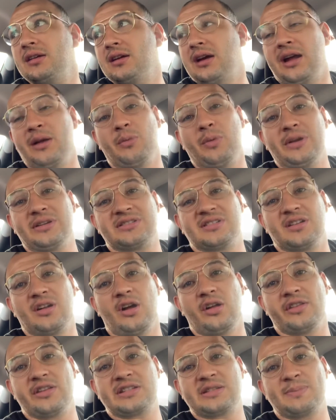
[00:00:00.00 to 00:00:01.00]
I wasted
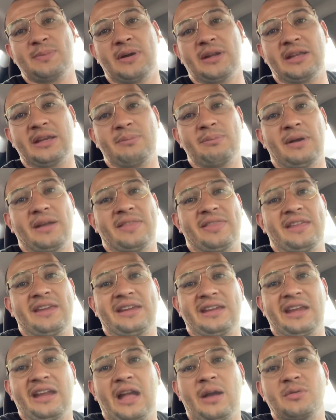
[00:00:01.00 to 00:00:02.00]
all this money by
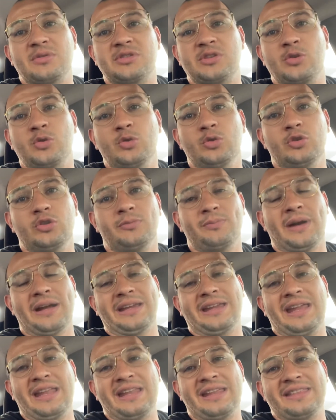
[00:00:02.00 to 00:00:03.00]
thinking I was cool
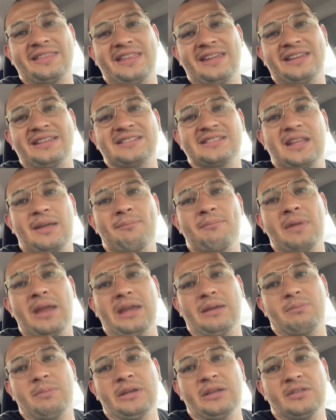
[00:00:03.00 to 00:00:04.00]
by getting things that
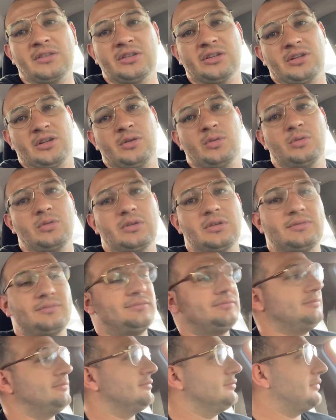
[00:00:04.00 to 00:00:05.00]
make me look cool.
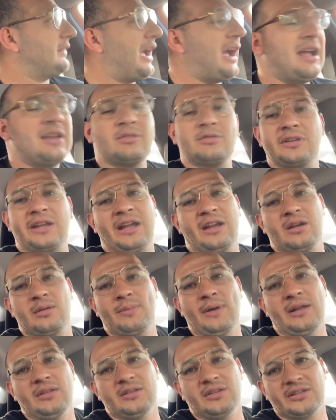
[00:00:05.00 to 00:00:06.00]
I don't care
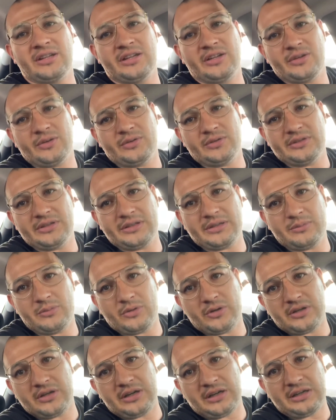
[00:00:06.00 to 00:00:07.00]
about looking cool
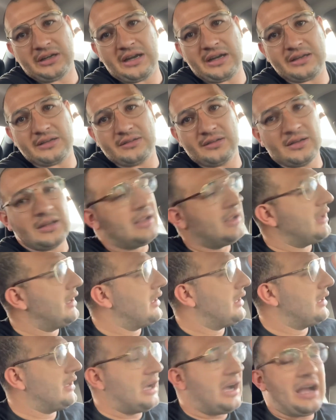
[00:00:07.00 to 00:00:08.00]
anymore, all right?
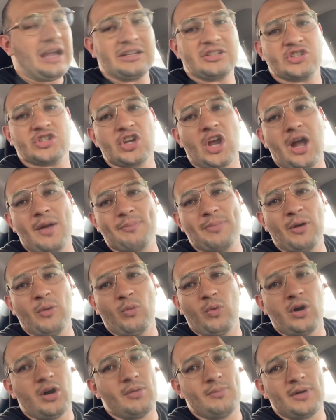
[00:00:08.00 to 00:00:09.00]
I shop at
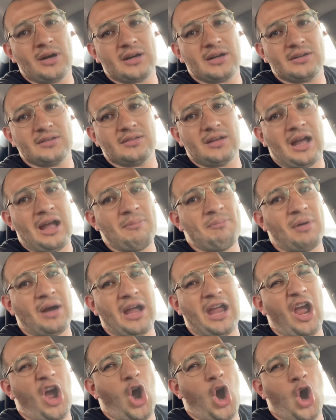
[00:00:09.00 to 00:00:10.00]
Walmart. I
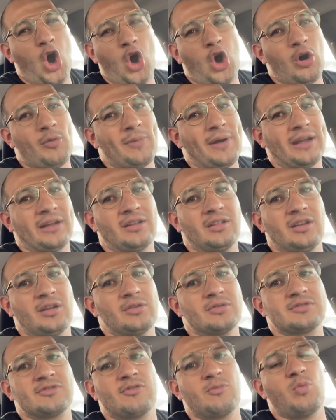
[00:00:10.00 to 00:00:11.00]
buy all my
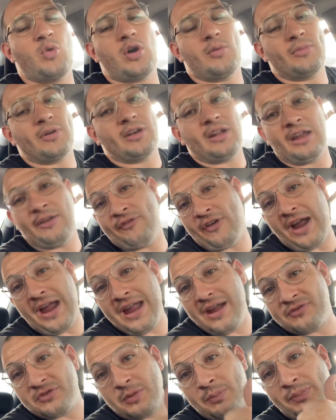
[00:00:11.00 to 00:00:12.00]
clothes from Walmart. If I
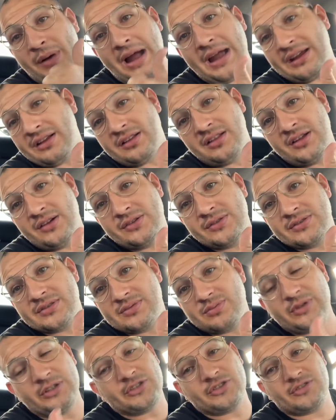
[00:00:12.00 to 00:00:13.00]
have to buy
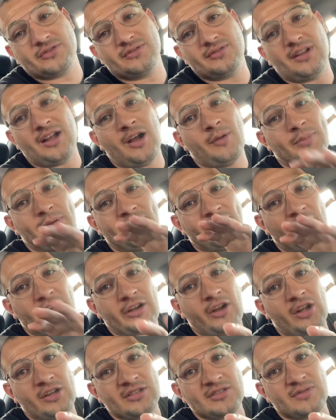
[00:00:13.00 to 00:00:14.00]
clothes, which I'll be
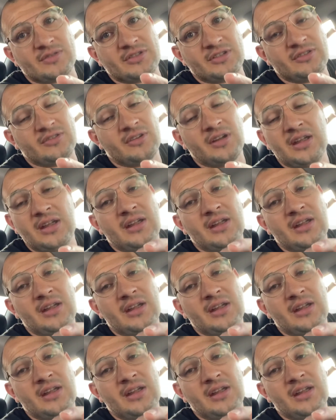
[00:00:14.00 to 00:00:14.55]
very honest with you,